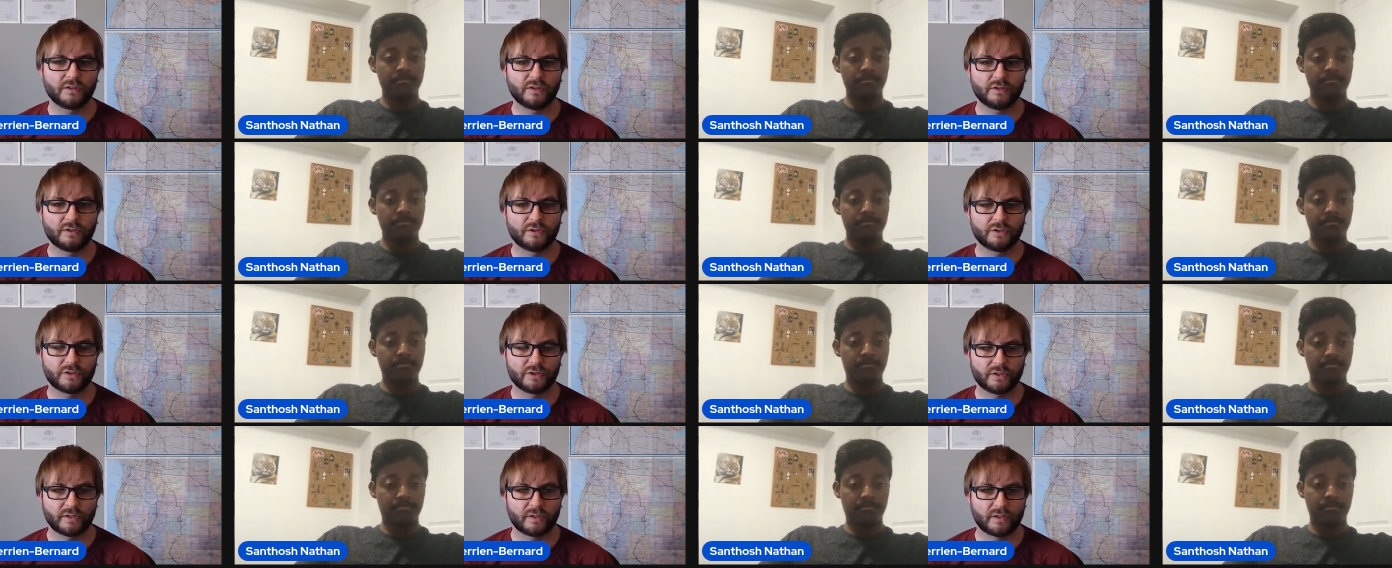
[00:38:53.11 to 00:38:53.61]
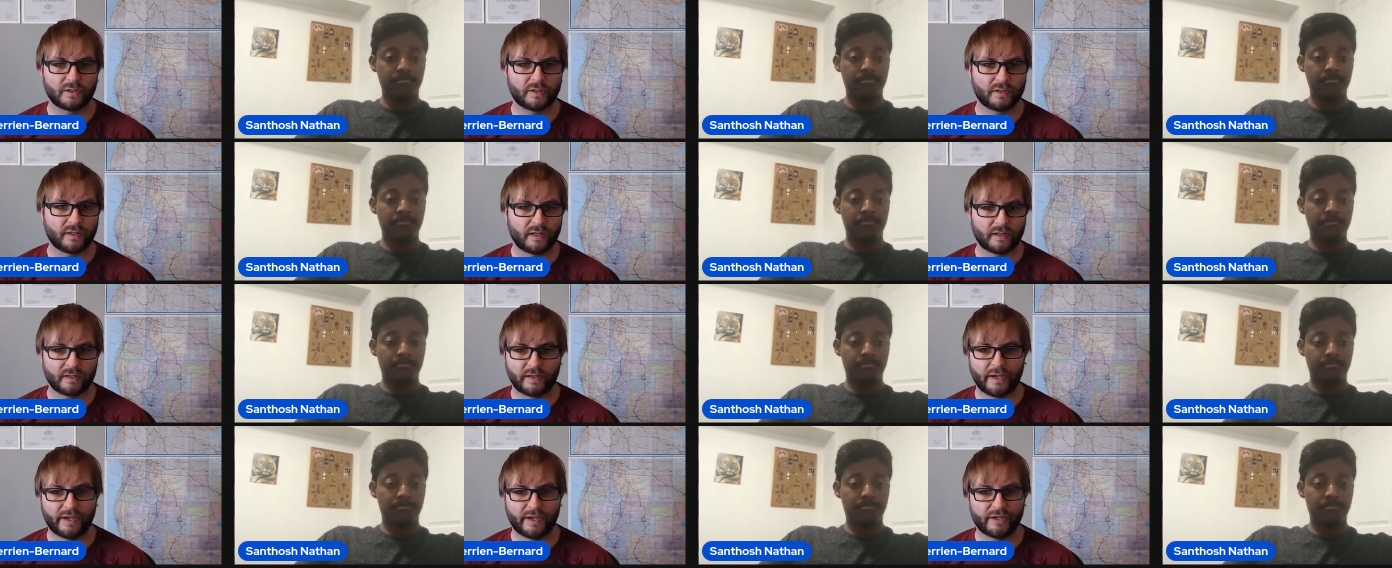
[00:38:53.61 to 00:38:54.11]
Speaker 1: usually
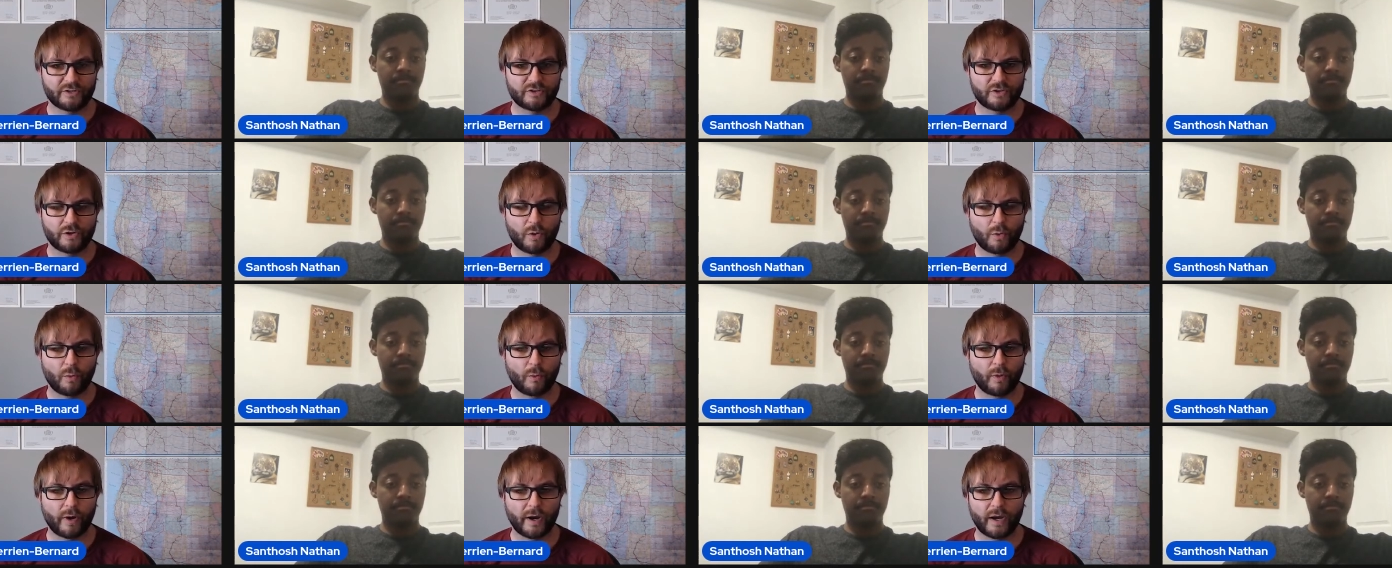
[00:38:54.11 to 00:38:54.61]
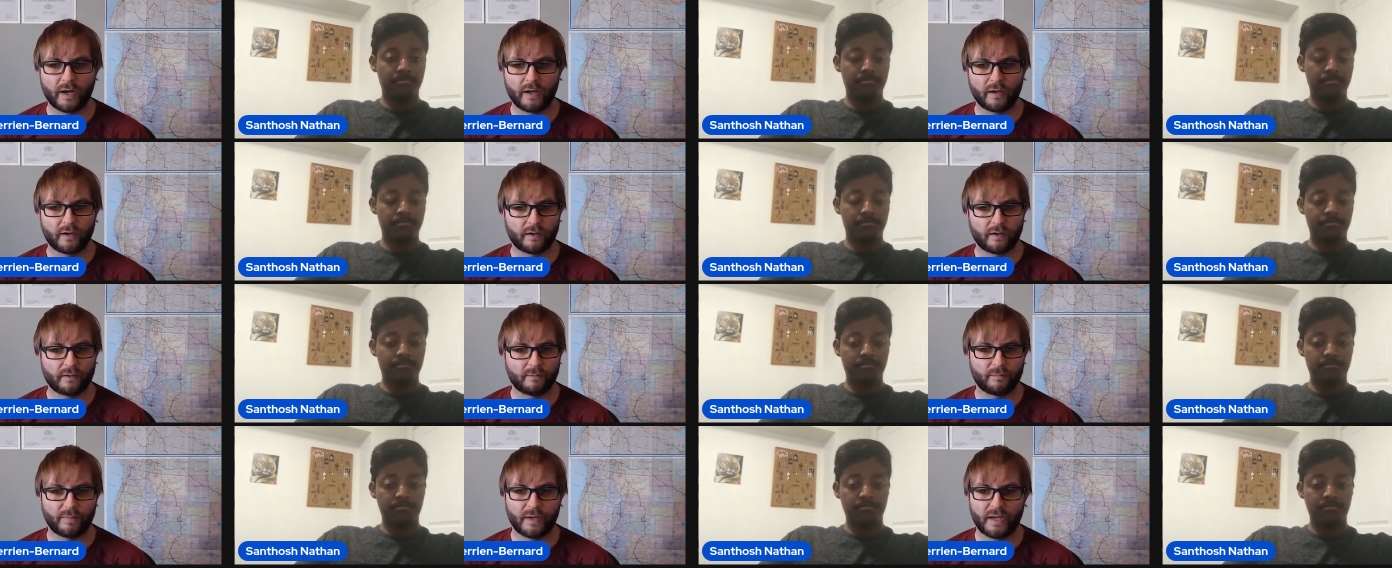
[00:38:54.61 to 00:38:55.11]
that cash flow
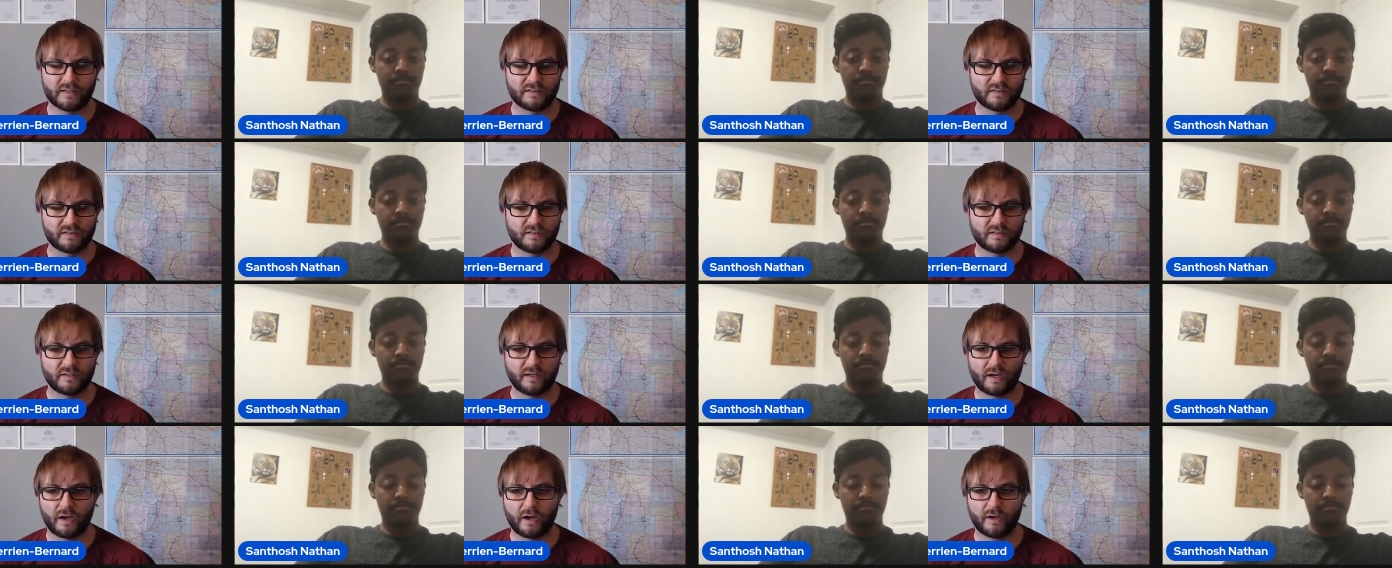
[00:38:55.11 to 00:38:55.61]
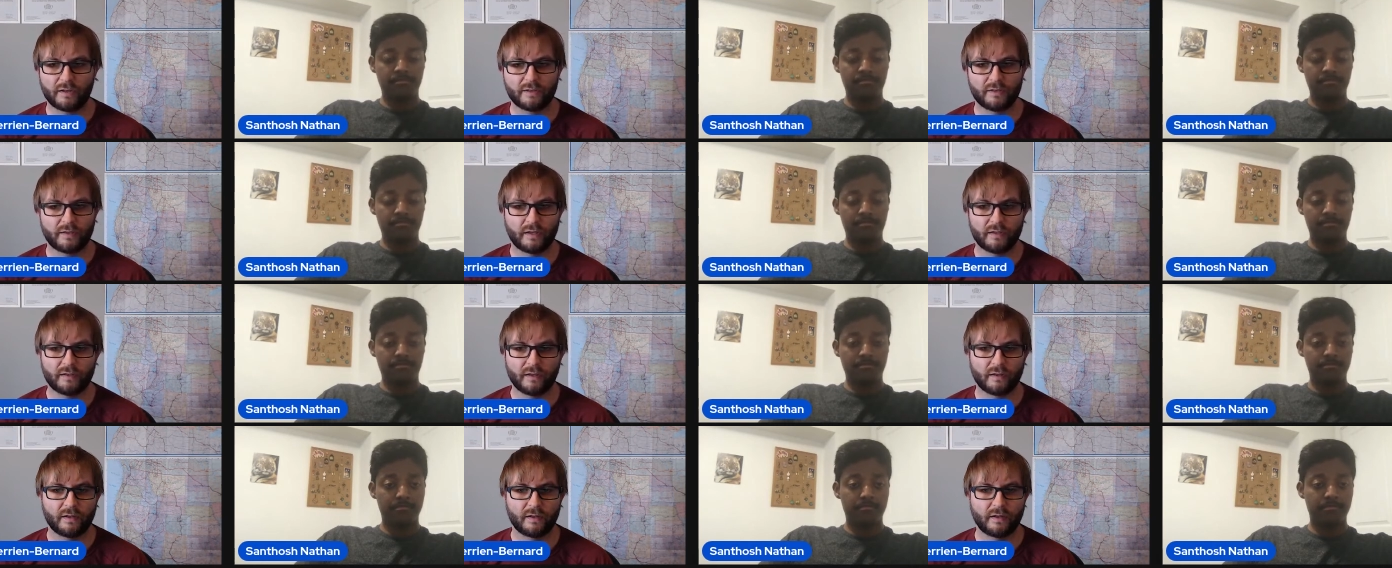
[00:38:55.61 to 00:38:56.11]
well in places like
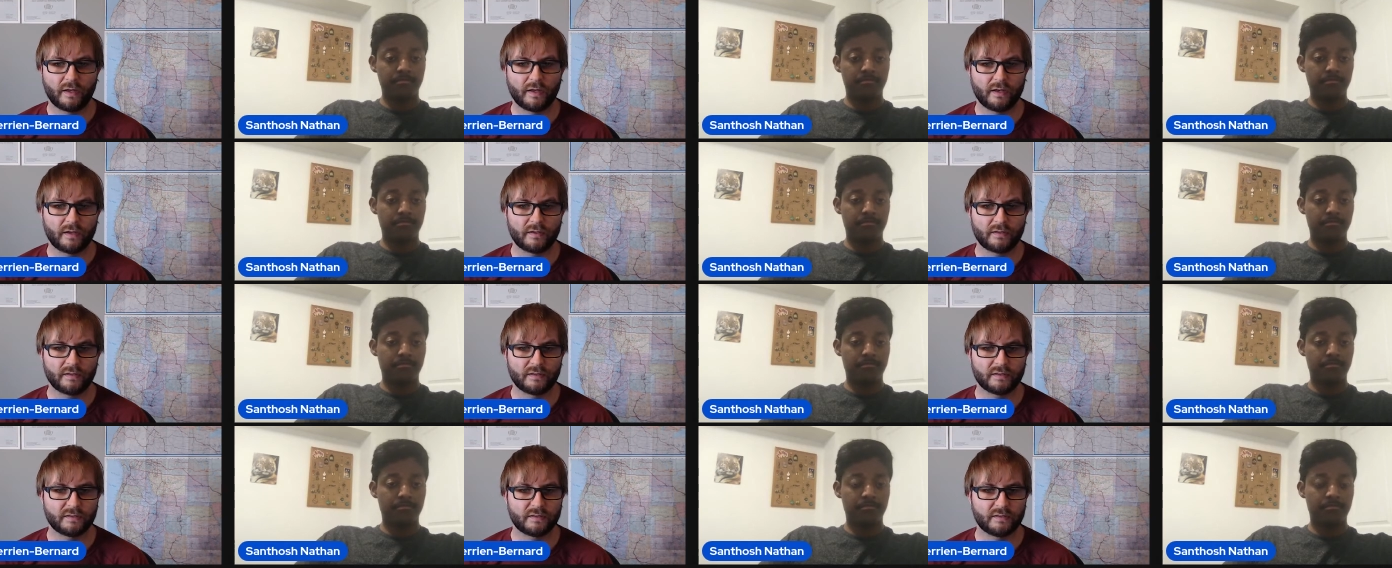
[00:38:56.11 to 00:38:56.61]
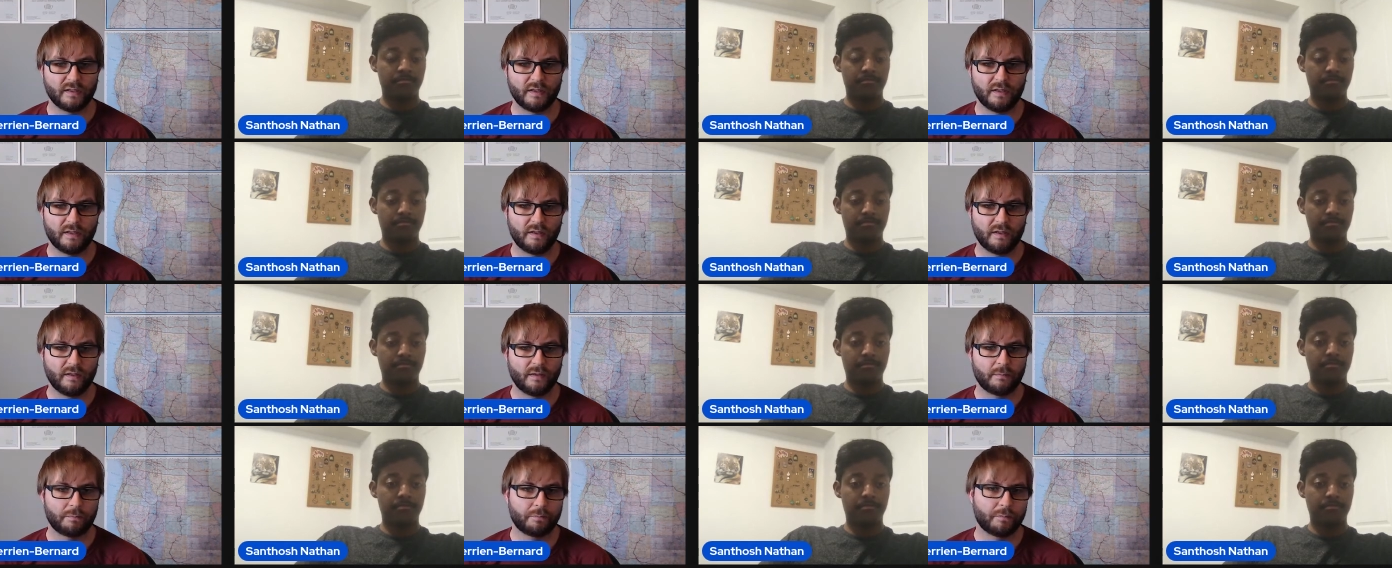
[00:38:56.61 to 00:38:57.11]
Huntington Hills,
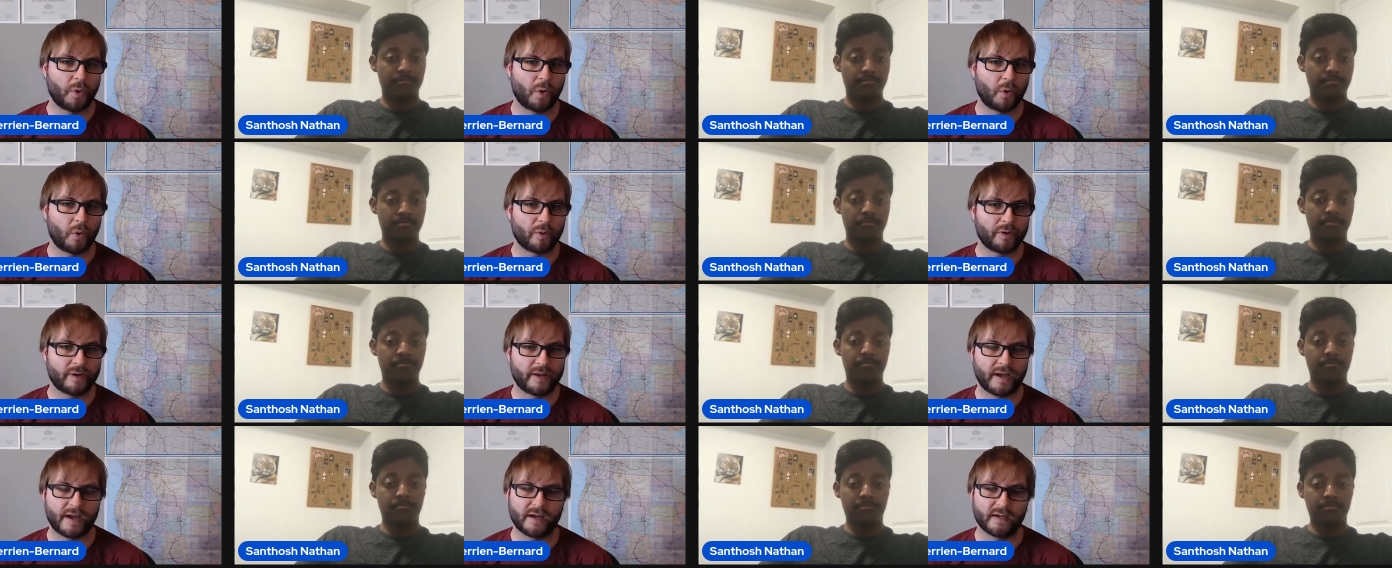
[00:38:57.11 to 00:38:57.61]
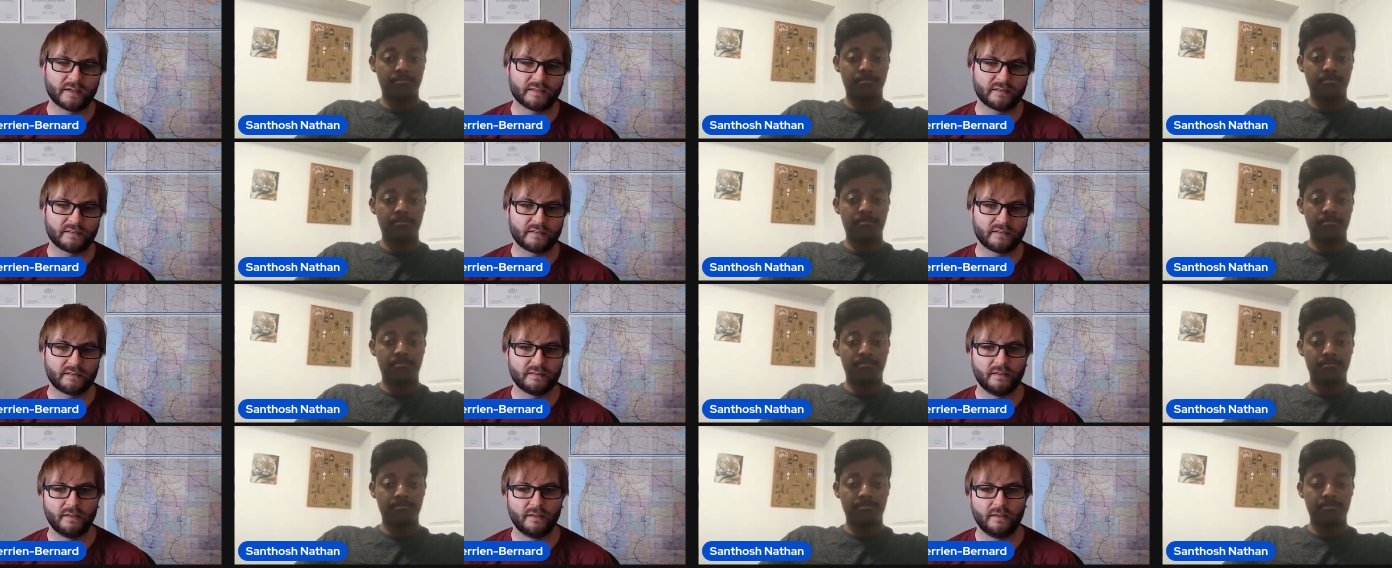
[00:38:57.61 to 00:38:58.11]

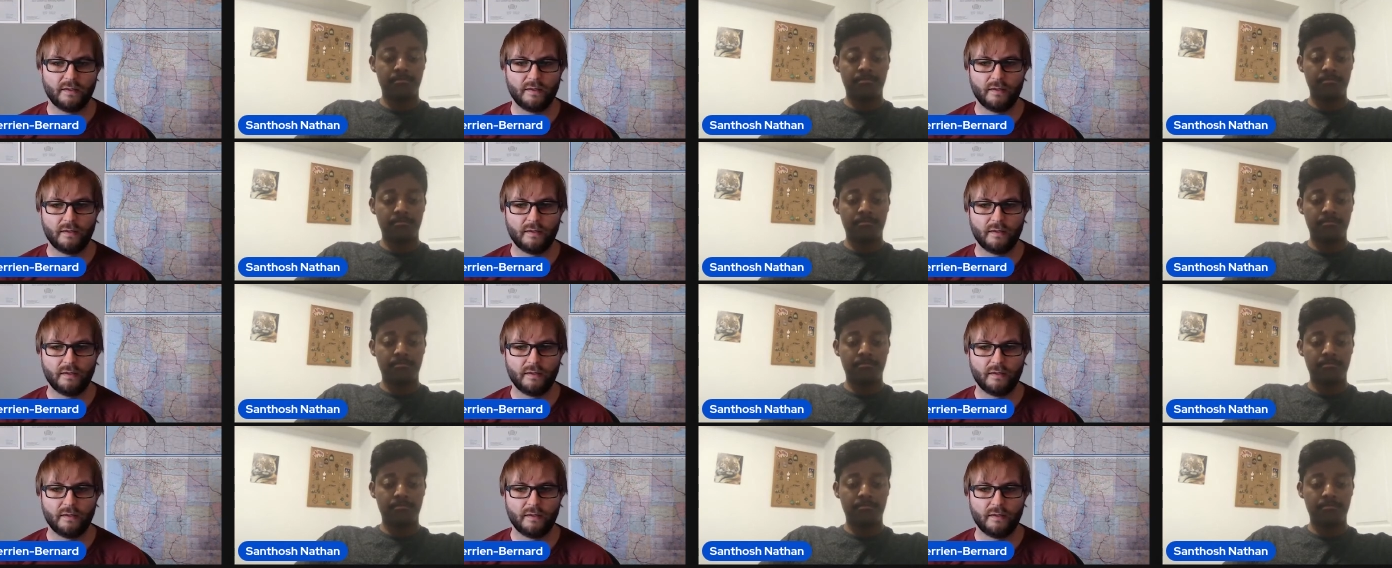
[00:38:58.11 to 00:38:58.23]
Bowness,